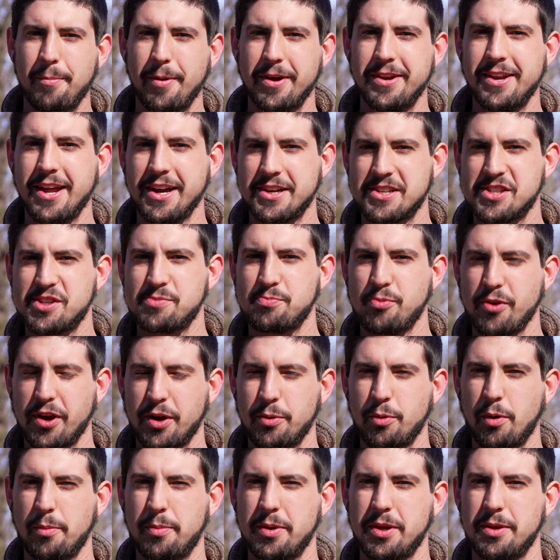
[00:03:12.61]
by next
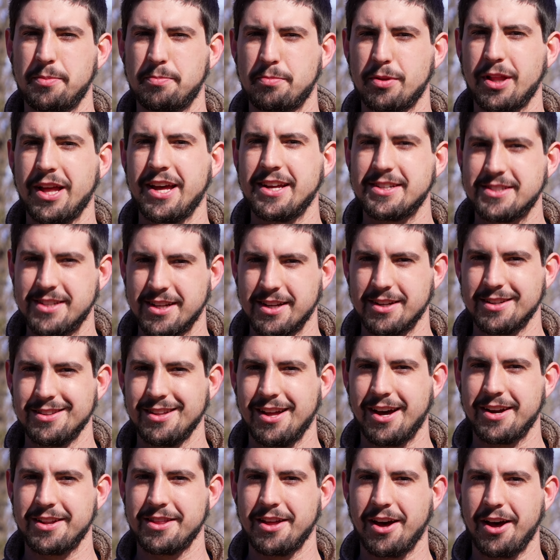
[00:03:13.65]
spring we'll be planting a
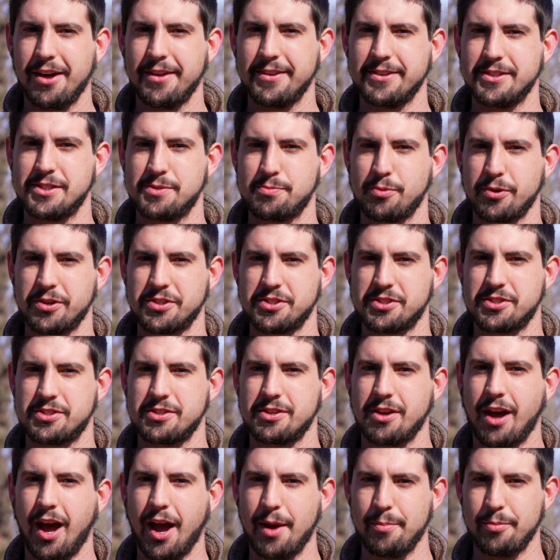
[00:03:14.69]
lot of the Holly Springs
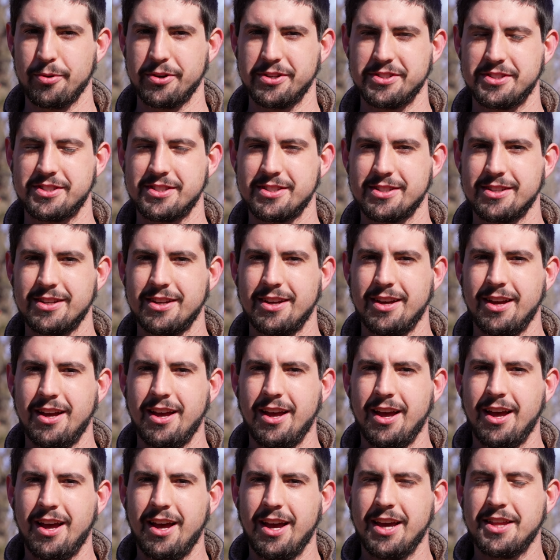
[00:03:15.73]
hybrids.
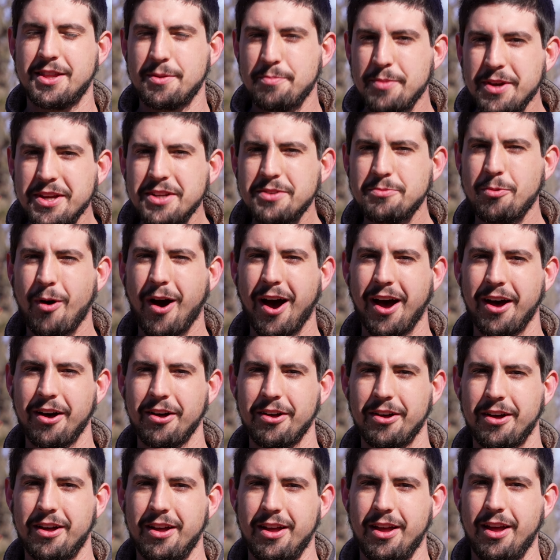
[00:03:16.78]
In the
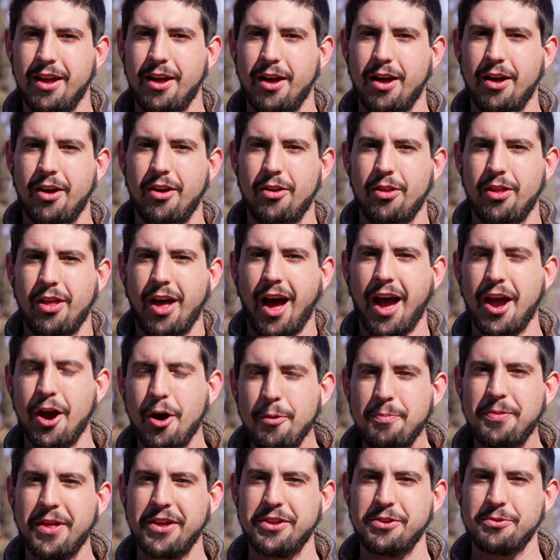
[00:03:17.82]
meanwhile, I
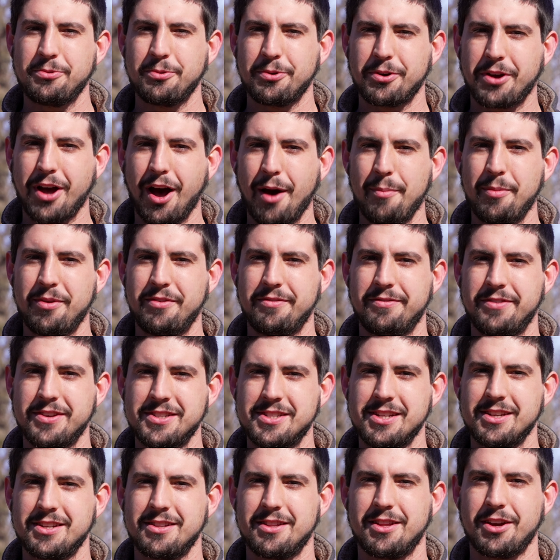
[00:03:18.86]
hope that you will come and
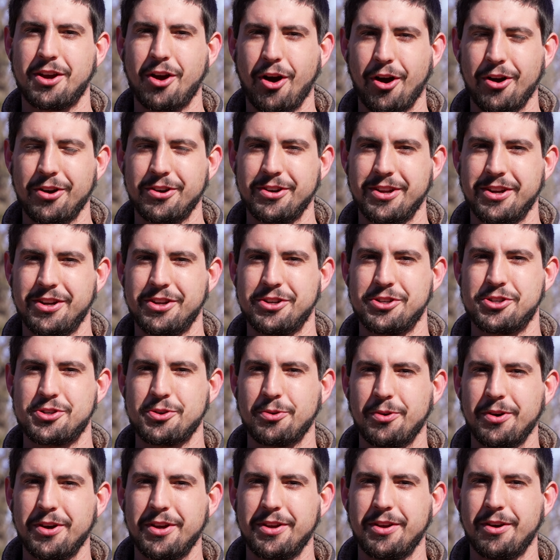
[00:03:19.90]
visit the garden and
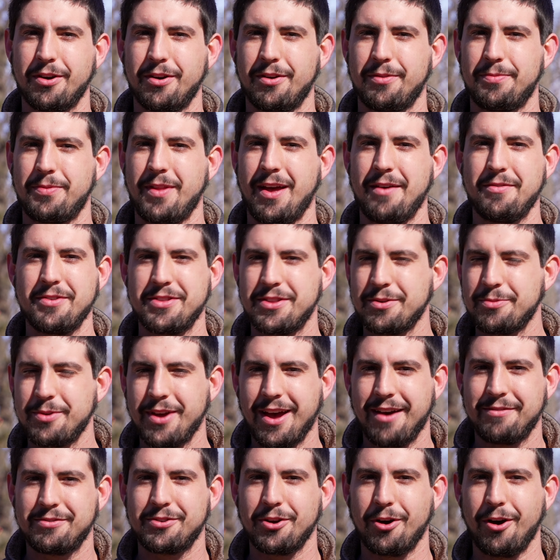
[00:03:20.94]
enjoy everything we
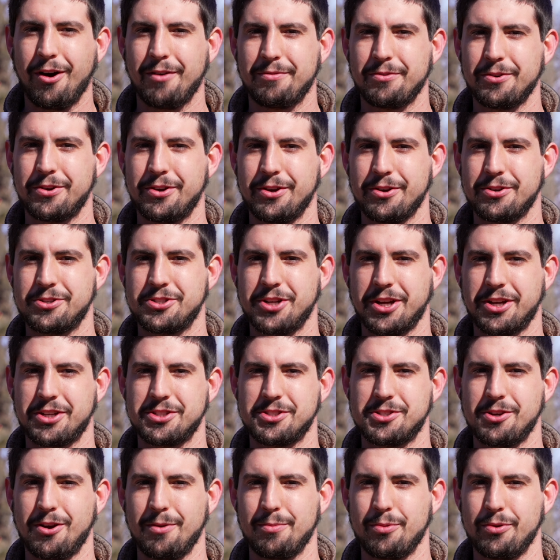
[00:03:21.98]
have to offer here at
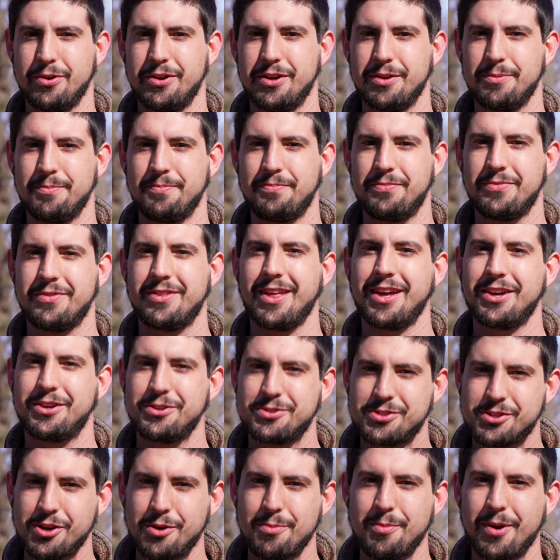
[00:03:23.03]
Jenkins Arboretum. Thank you
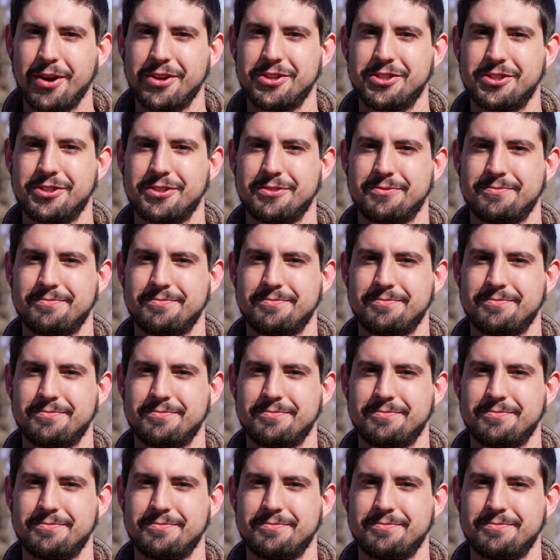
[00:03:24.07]
so much.